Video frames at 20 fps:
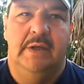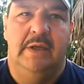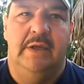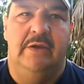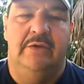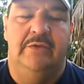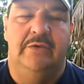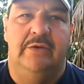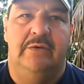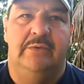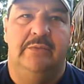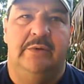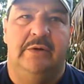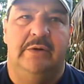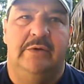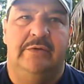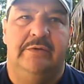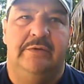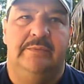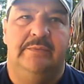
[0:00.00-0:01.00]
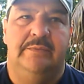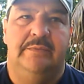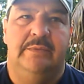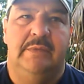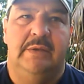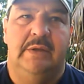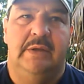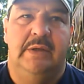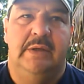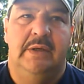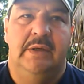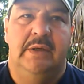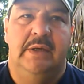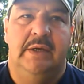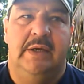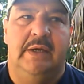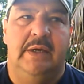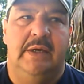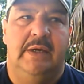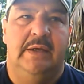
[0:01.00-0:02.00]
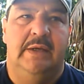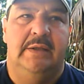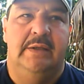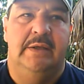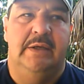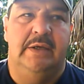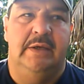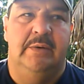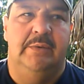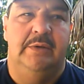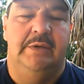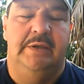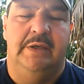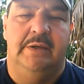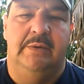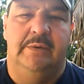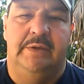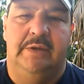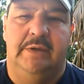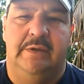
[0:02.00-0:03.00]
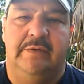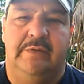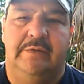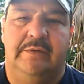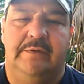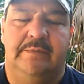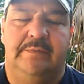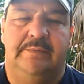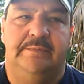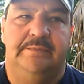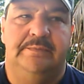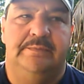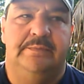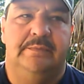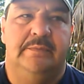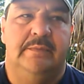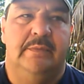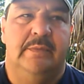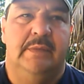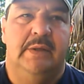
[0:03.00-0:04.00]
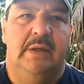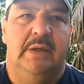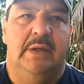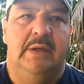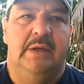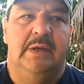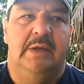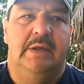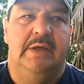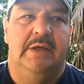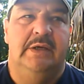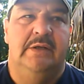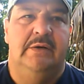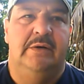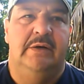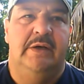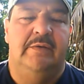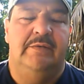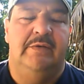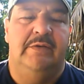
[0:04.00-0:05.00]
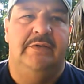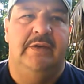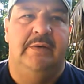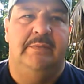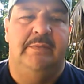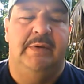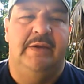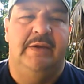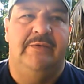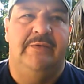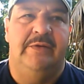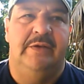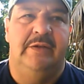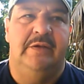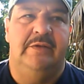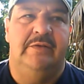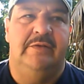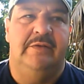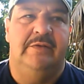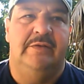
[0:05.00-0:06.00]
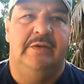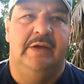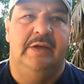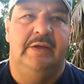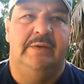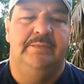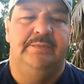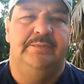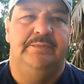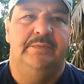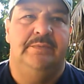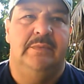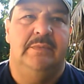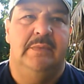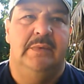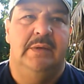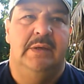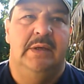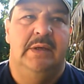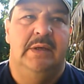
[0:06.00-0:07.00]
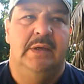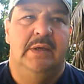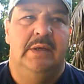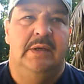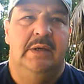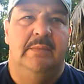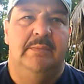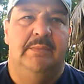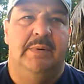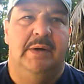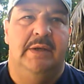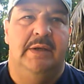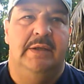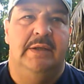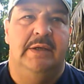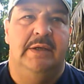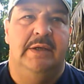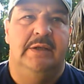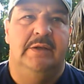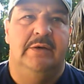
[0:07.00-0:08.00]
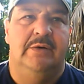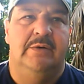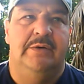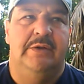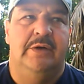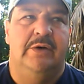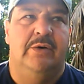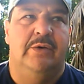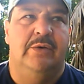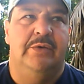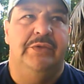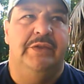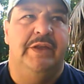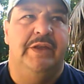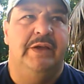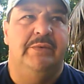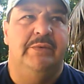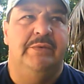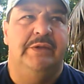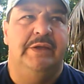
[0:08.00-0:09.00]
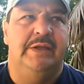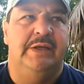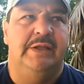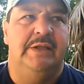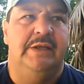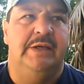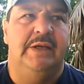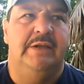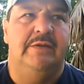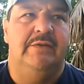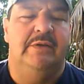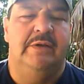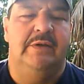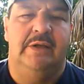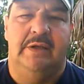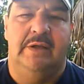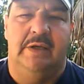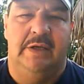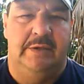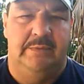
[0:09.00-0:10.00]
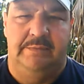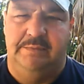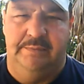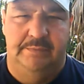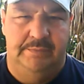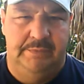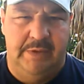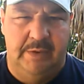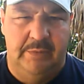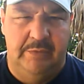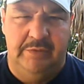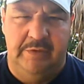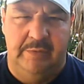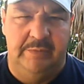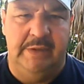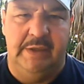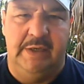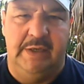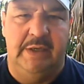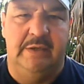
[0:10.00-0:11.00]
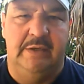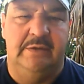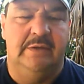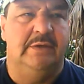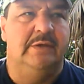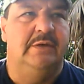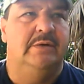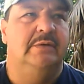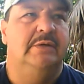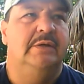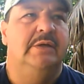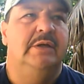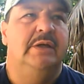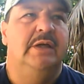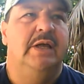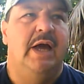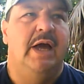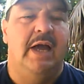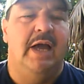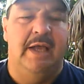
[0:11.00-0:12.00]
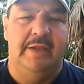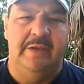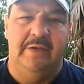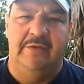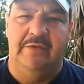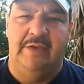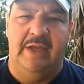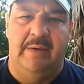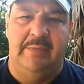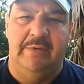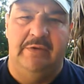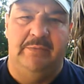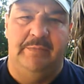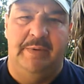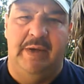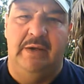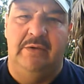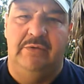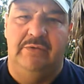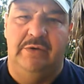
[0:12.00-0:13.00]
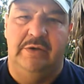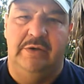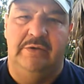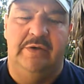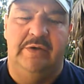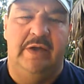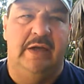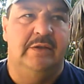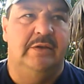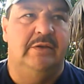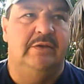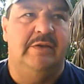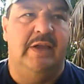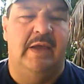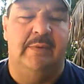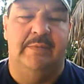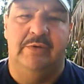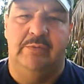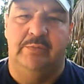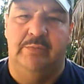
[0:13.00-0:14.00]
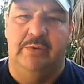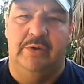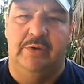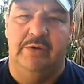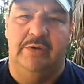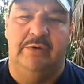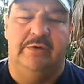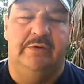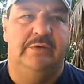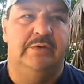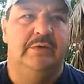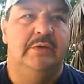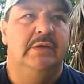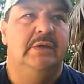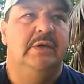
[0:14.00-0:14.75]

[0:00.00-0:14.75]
He's heard worse, and He will deal with this. I have to set my feelings aside. But the whole thing with the getting hands on, that was something I had to do. I had to establish boundaries. I had to establish borders.